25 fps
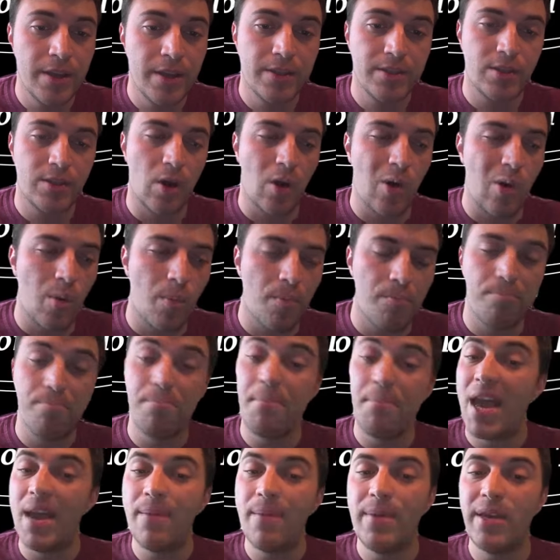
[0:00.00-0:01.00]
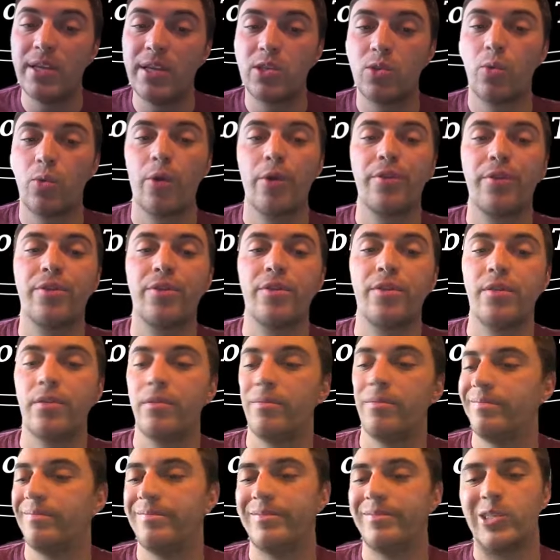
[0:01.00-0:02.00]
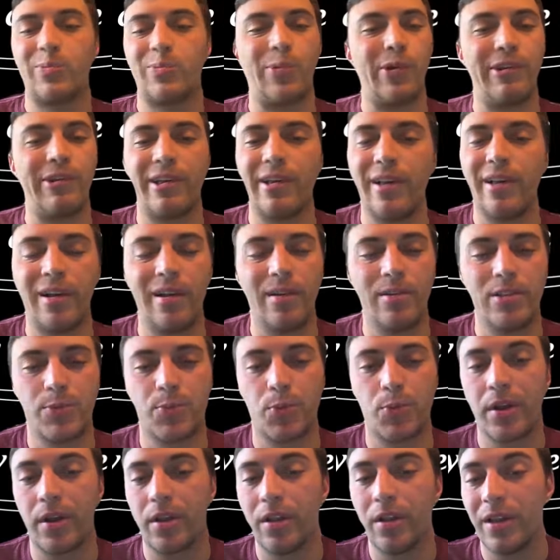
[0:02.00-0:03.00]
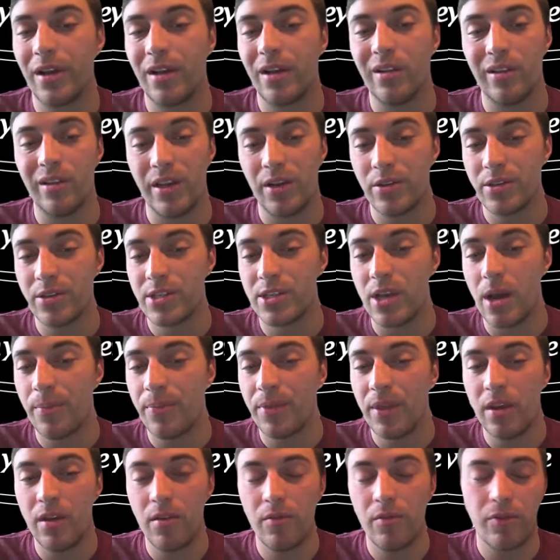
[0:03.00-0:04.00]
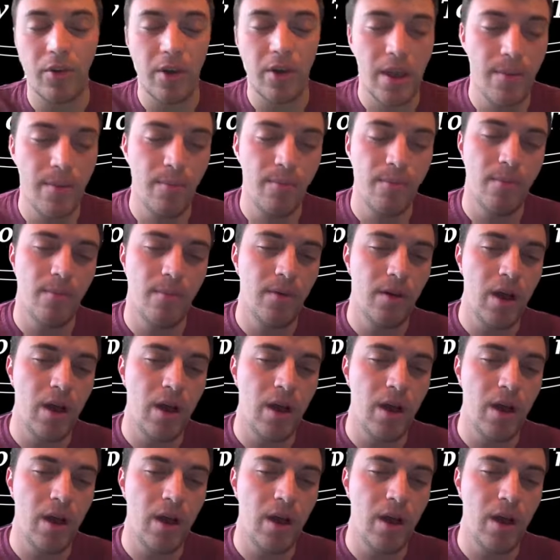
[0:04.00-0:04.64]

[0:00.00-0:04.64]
So maybe it's worth sprinkling a little something for him,